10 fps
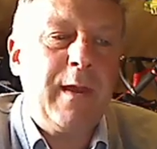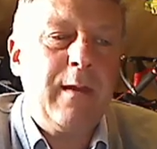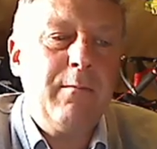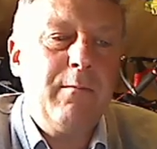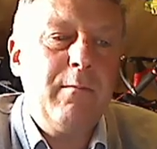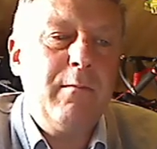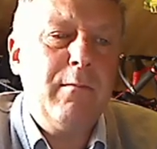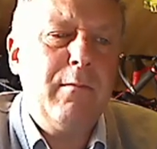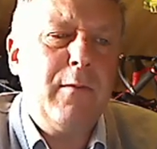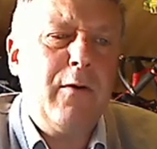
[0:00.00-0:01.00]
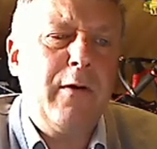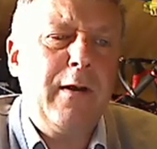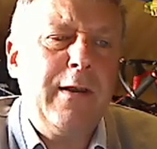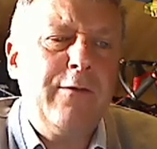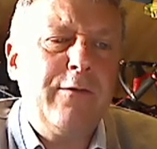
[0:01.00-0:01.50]
me, or
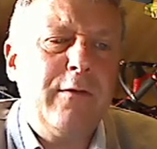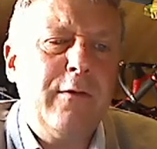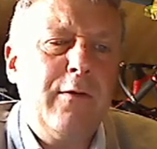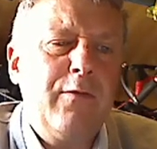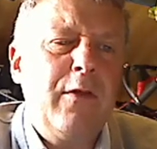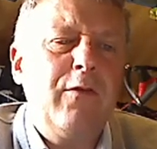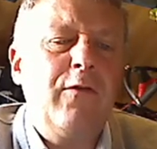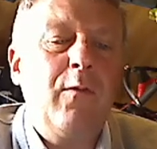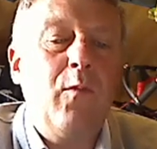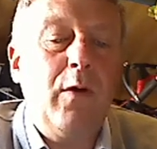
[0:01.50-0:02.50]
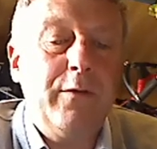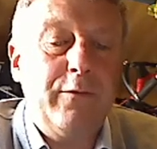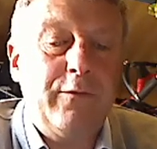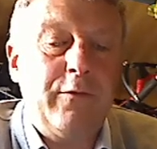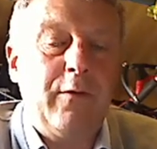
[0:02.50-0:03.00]
at least that she
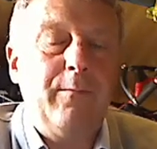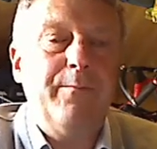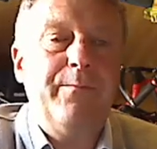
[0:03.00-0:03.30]
wants to.